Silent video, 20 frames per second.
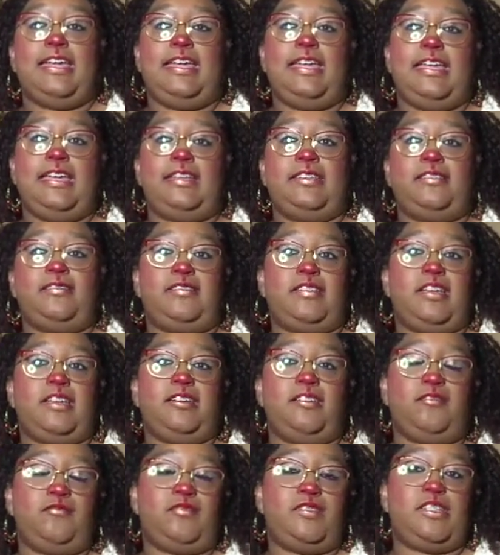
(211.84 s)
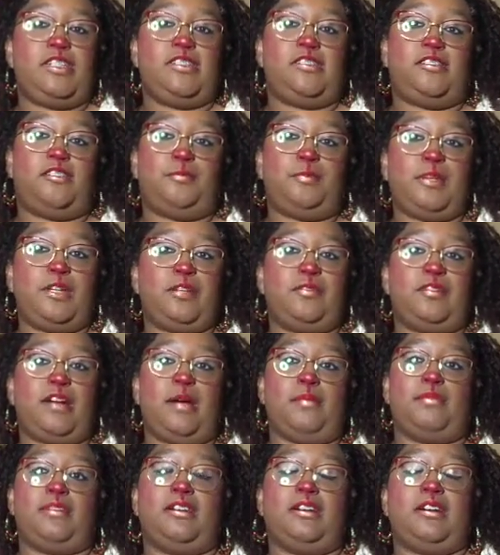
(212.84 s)
instead of Jesus being
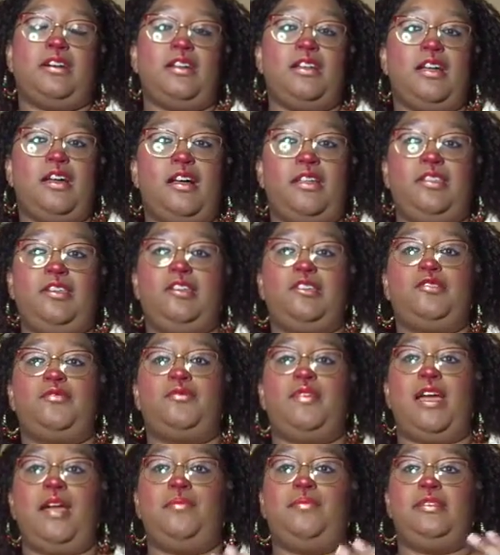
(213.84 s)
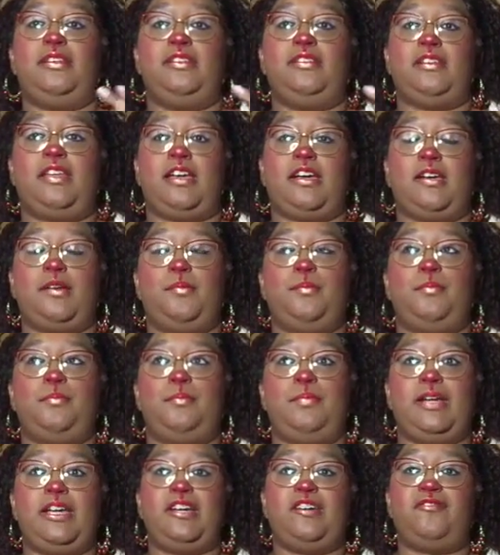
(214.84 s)
wrapped in a cloth, he's wrapped in like a
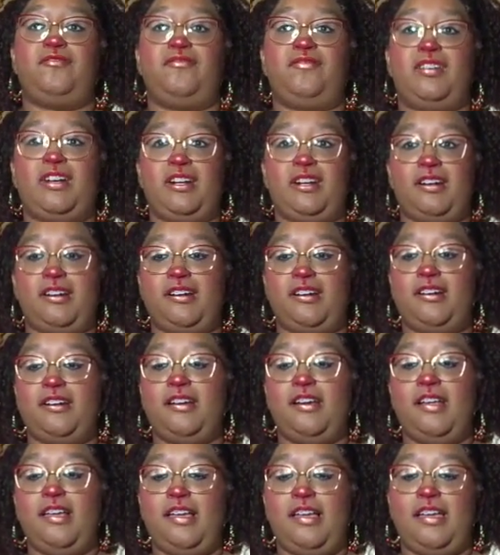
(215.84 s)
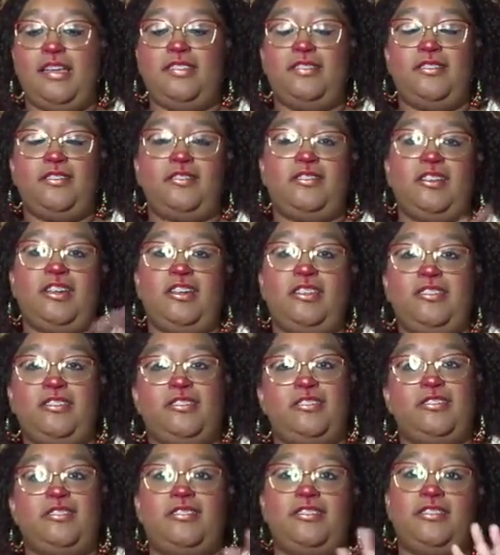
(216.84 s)
bear fur, and there's
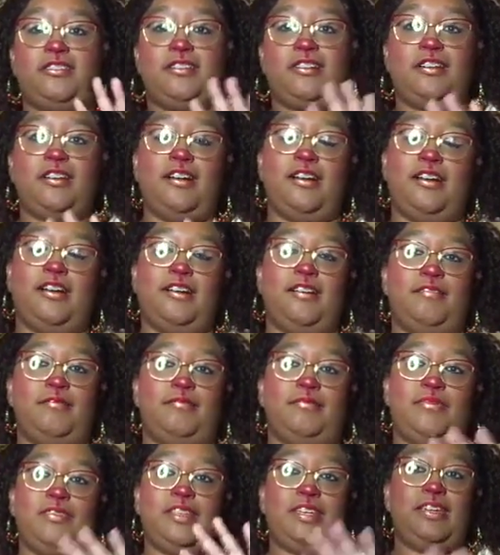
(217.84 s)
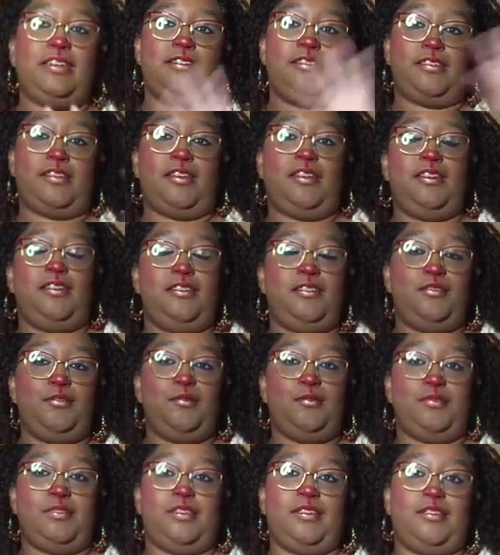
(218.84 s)
other things that he
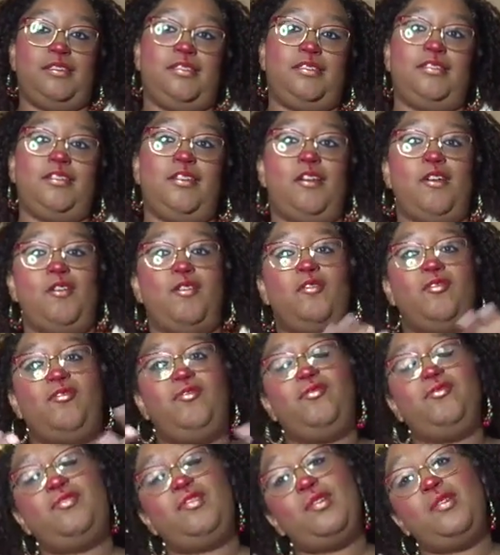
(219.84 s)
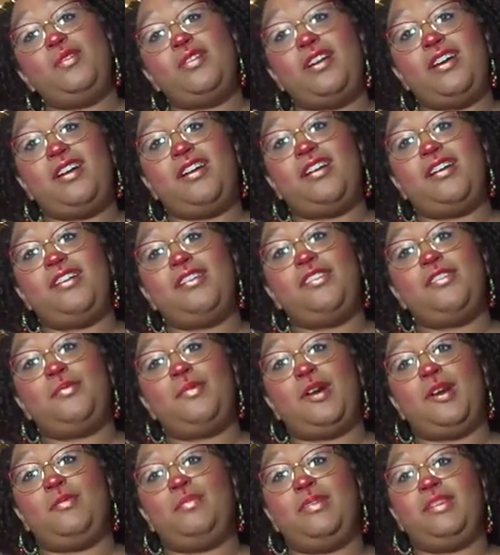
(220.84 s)
uses for the
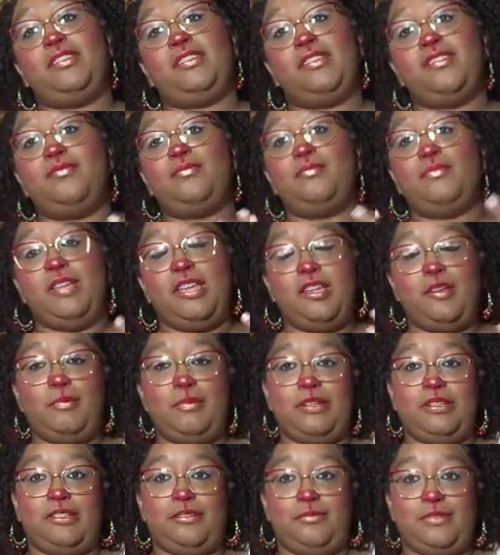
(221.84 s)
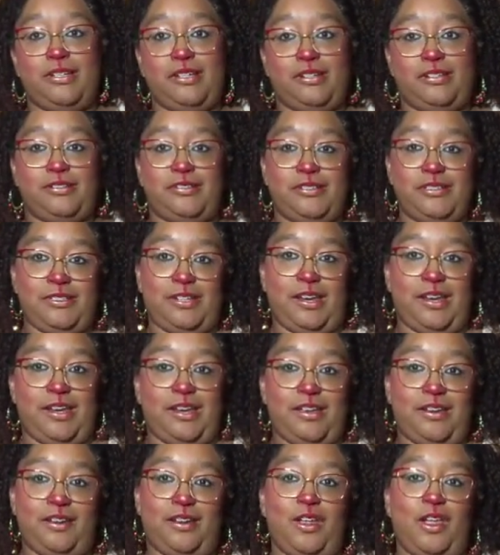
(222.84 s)
purpose of helping them to
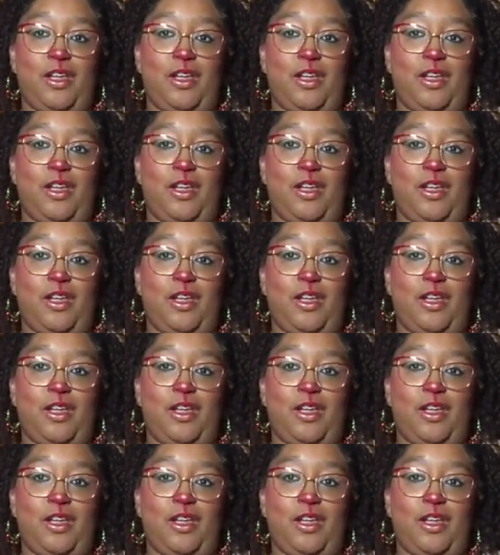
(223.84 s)
understand,